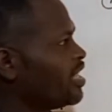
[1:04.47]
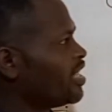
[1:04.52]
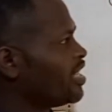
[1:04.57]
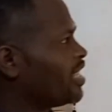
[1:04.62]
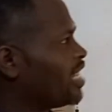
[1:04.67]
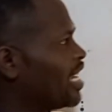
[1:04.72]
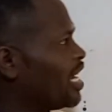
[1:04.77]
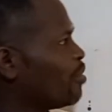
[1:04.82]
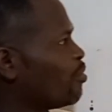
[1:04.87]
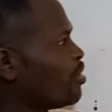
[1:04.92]

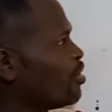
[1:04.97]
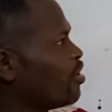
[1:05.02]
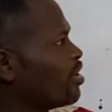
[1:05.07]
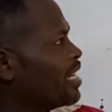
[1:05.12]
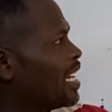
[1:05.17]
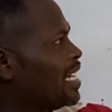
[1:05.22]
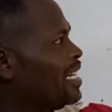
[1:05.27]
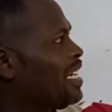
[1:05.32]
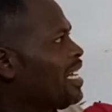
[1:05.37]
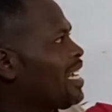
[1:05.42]
Then we know
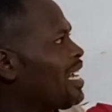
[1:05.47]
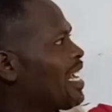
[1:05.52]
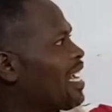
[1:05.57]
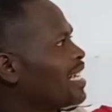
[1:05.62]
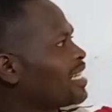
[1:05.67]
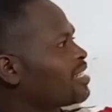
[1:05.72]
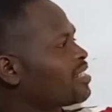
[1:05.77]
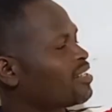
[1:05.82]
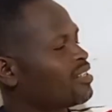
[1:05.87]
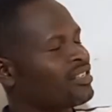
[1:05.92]
that the
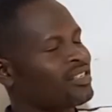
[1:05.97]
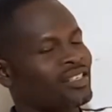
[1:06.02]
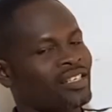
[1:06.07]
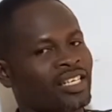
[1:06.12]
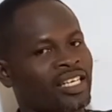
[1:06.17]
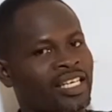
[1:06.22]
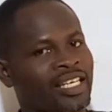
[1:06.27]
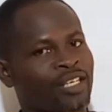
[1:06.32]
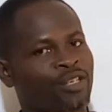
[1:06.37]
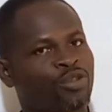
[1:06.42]
x
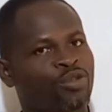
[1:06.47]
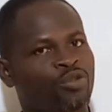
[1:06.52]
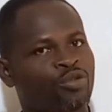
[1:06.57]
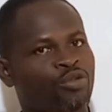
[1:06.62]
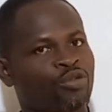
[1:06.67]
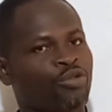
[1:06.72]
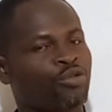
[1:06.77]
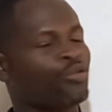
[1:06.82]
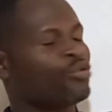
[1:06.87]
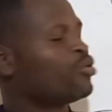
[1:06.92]
is
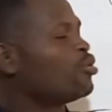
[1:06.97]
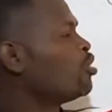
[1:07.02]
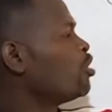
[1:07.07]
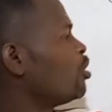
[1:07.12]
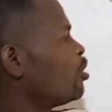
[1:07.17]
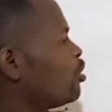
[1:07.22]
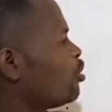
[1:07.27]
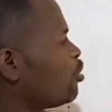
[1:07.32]
2.